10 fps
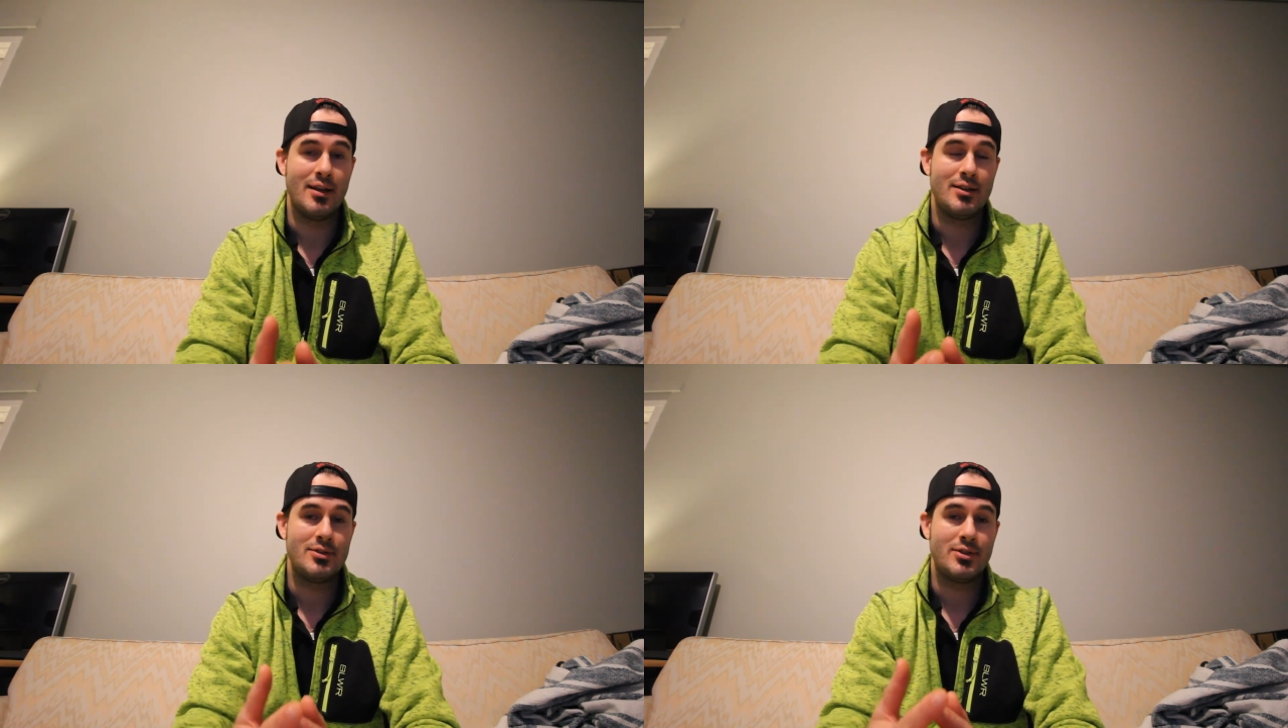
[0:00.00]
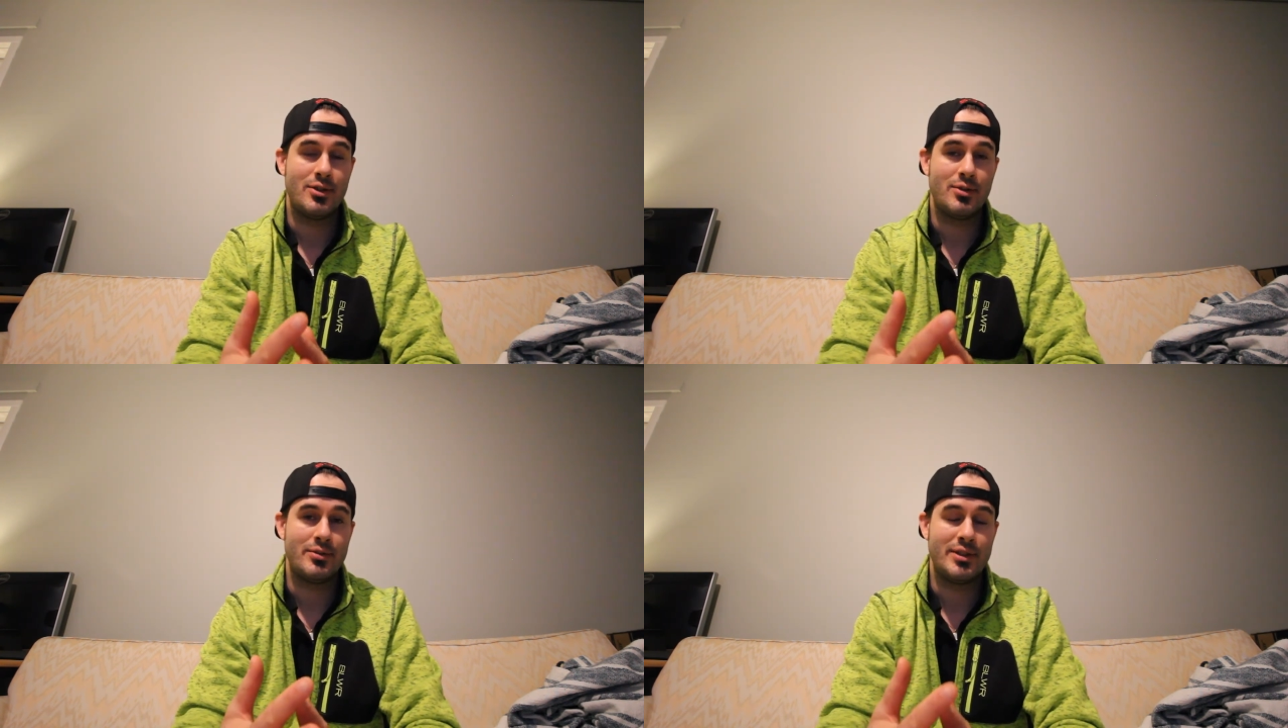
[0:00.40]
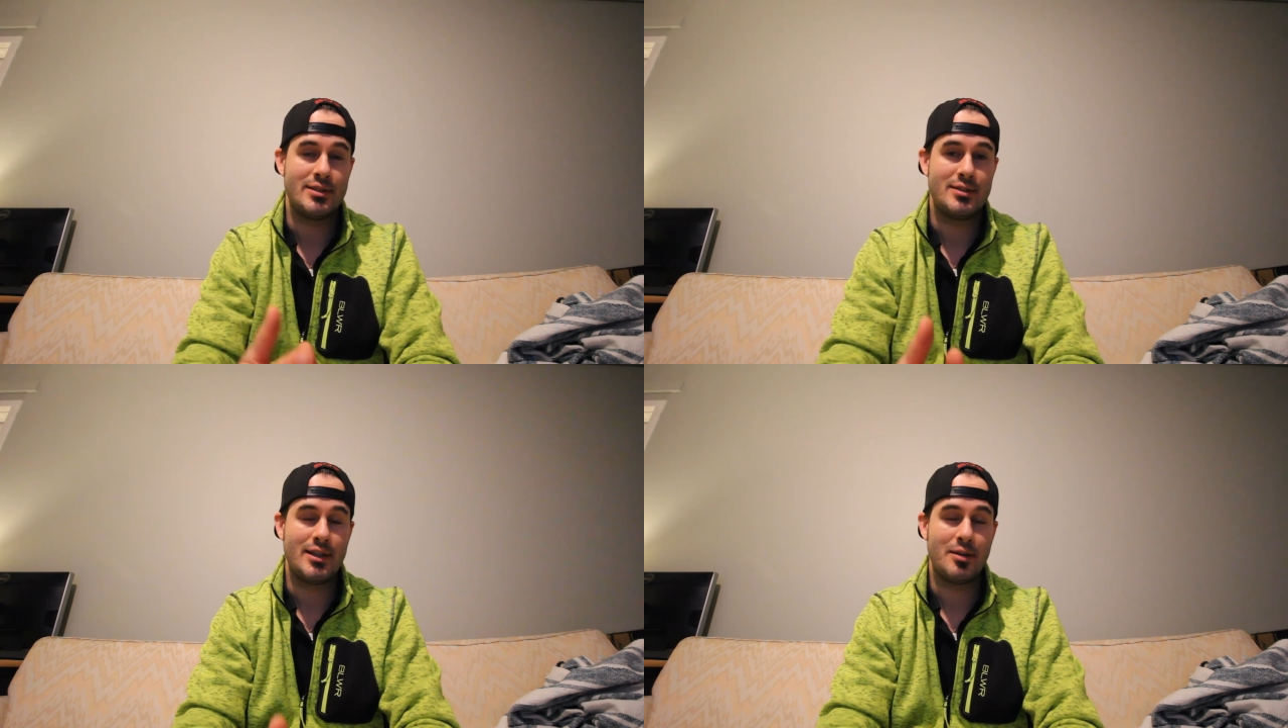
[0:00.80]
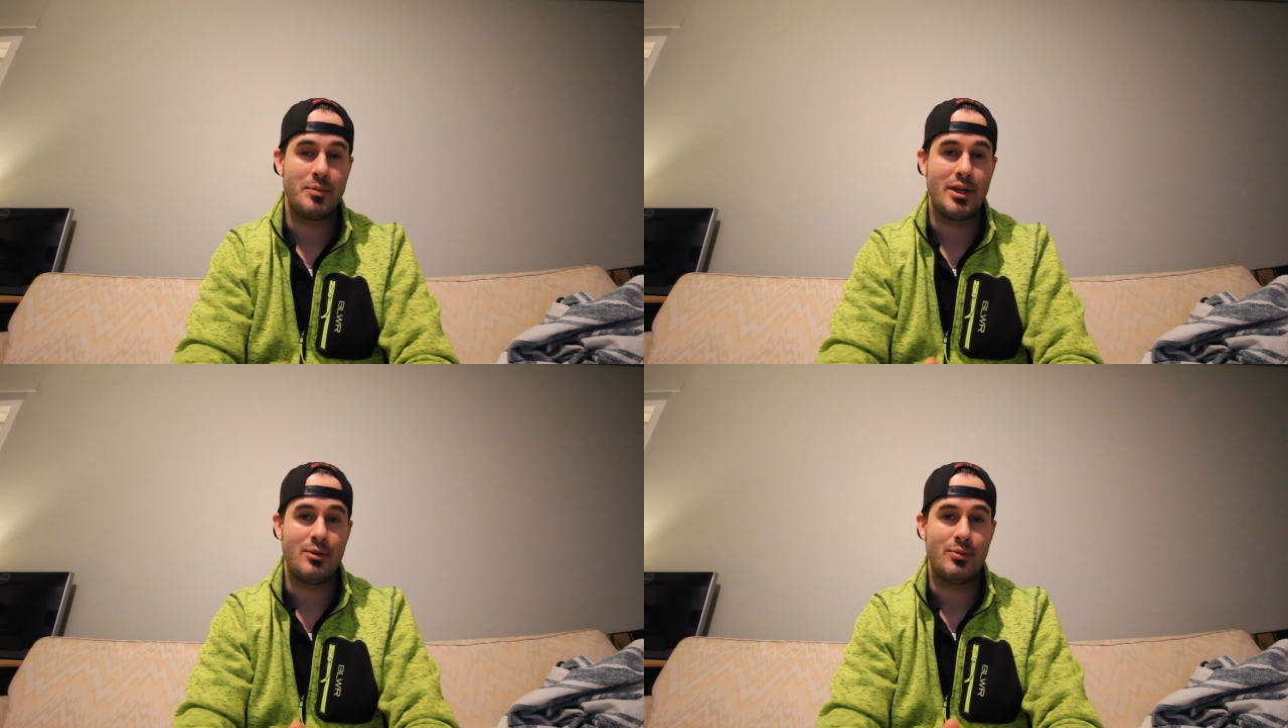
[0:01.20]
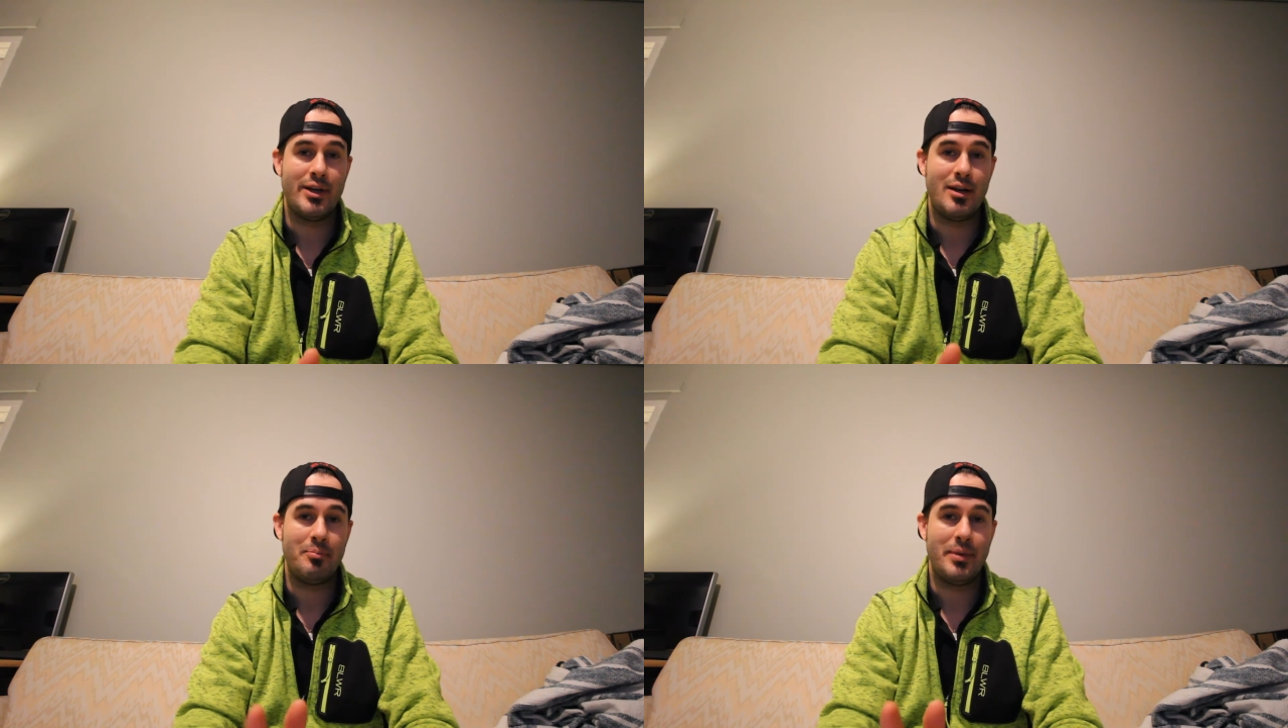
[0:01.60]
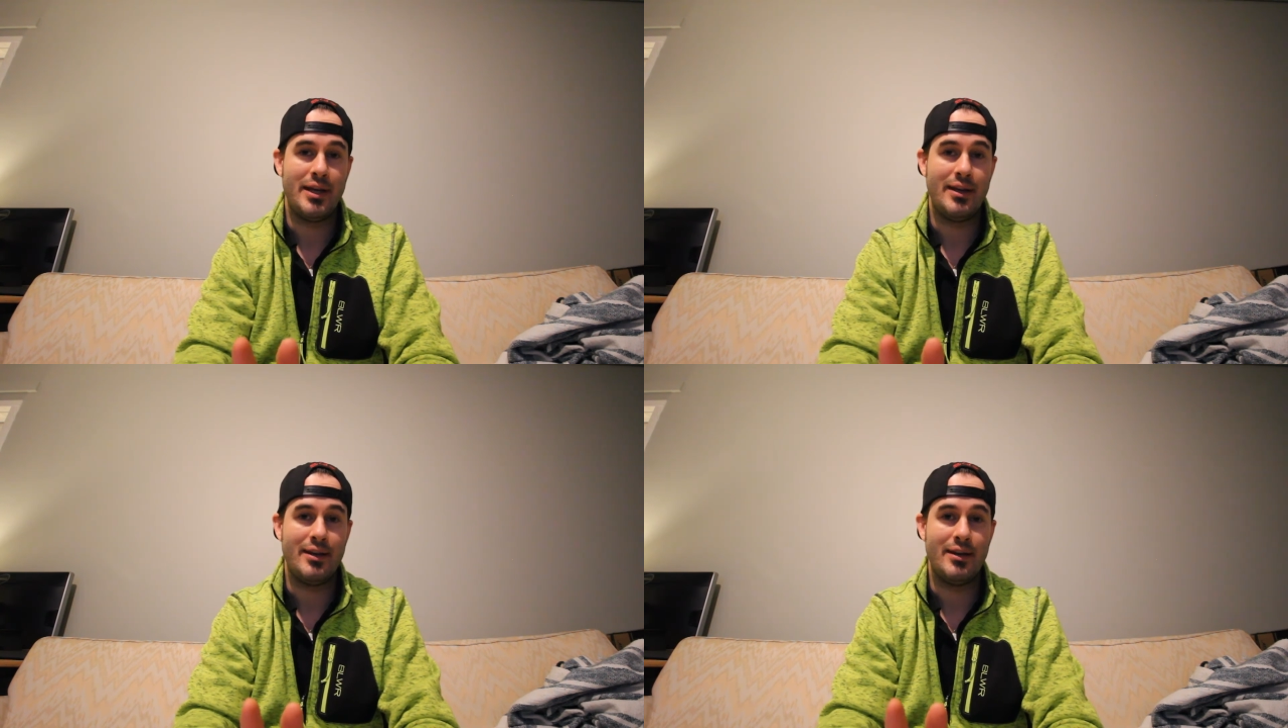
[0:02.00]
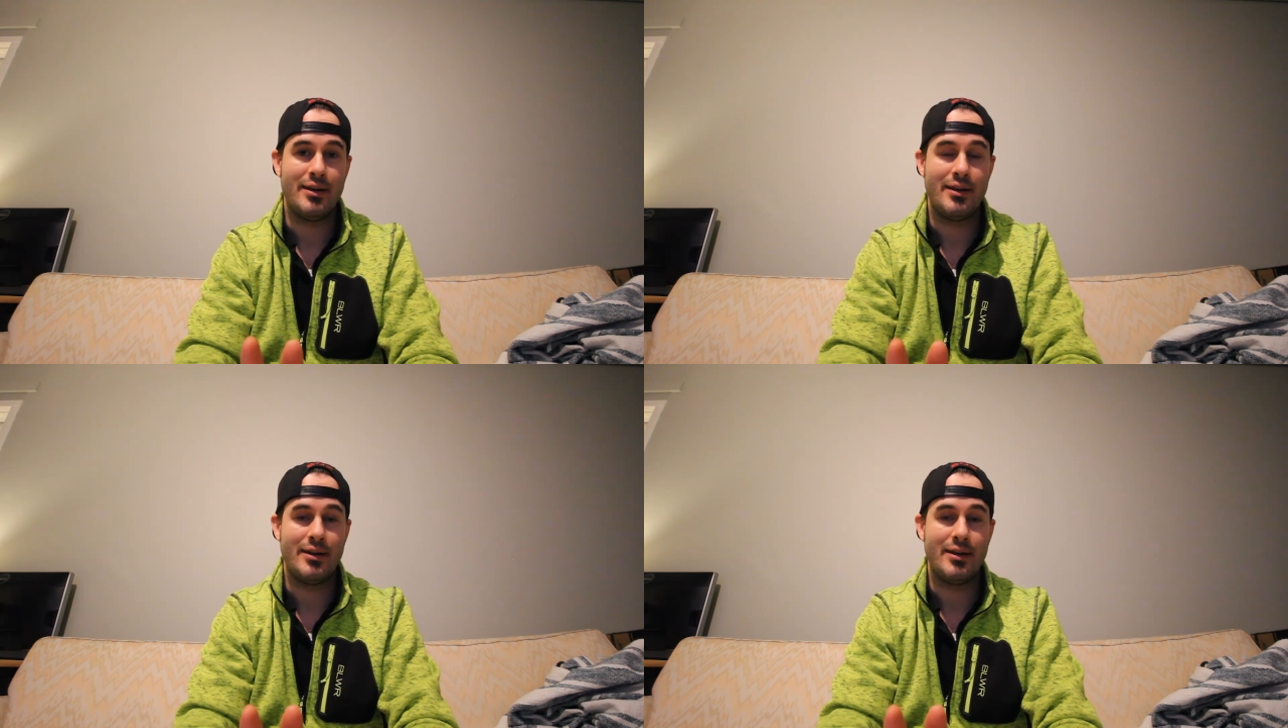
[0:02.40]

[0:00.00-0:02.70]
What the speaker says: So this segment will be